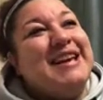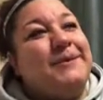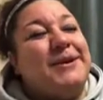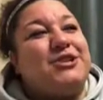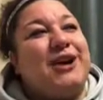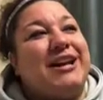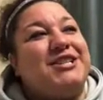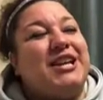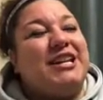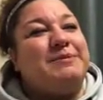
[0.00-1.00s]
And we tried to
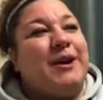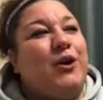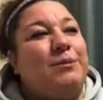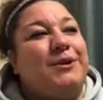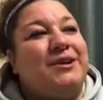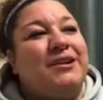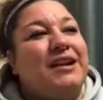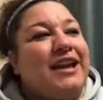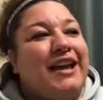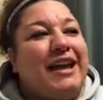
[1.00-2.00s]
change my opener.
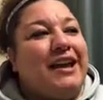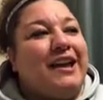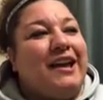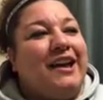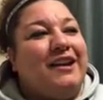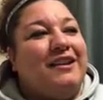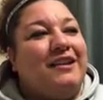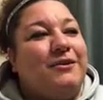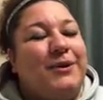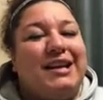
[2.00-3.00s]
And
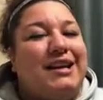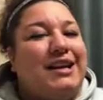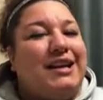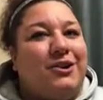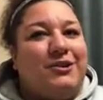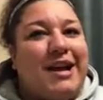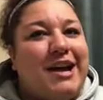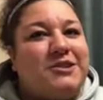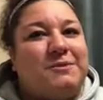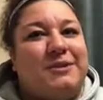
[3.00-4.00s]
we didn't hear no
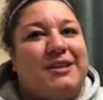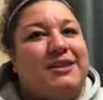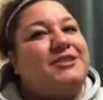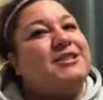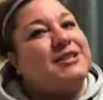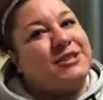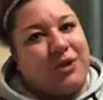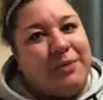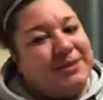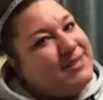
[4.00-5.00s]
announcement. There was a
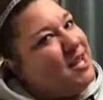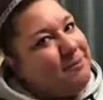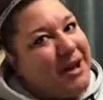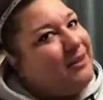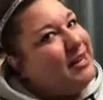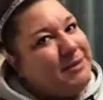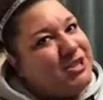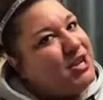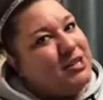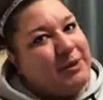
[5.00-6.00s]
discrepancy about letting me
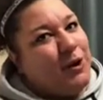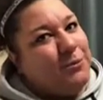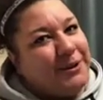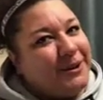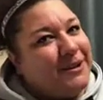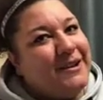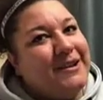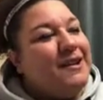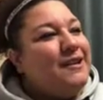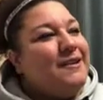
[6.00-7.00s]
change my opener.
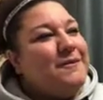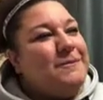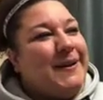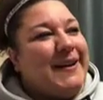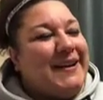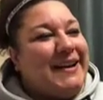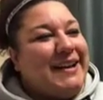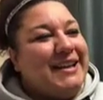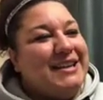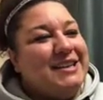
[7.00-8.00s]
But,
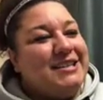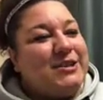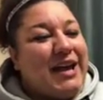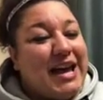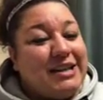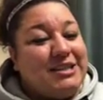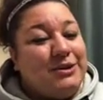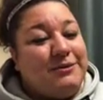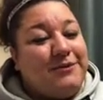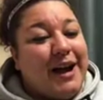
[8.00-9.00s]
so I had to do a
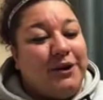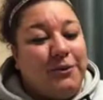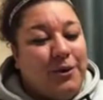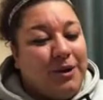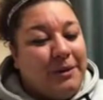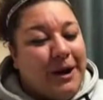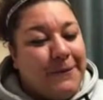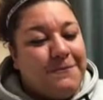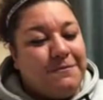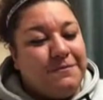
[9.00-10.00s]
final warm-up,
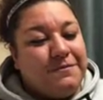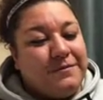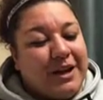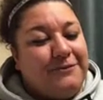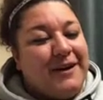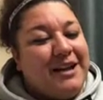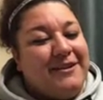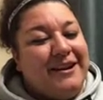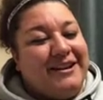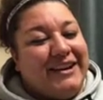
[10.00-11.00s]
a 500.
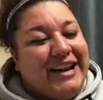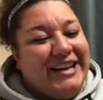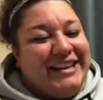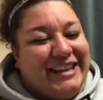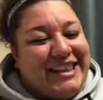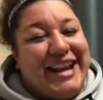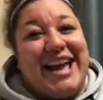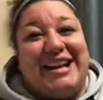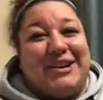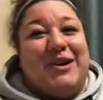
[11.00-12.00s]
And then I had
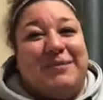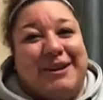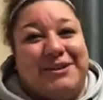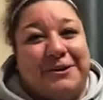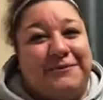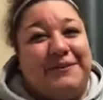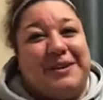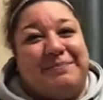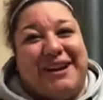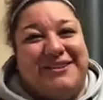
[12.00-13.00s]
to go up there and do a
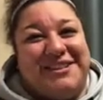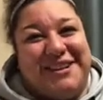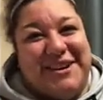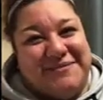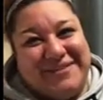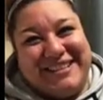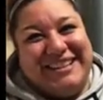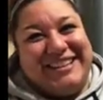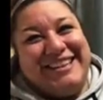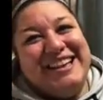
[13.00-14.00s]
50-pound jump.
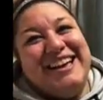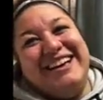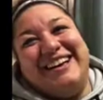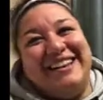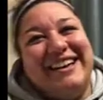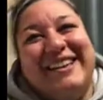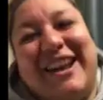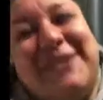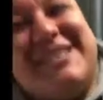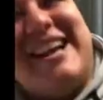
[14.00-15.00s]
I
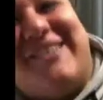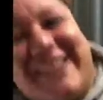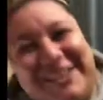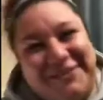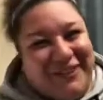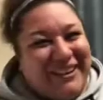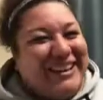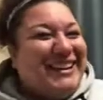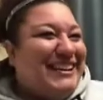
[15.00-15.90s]
was not ready for.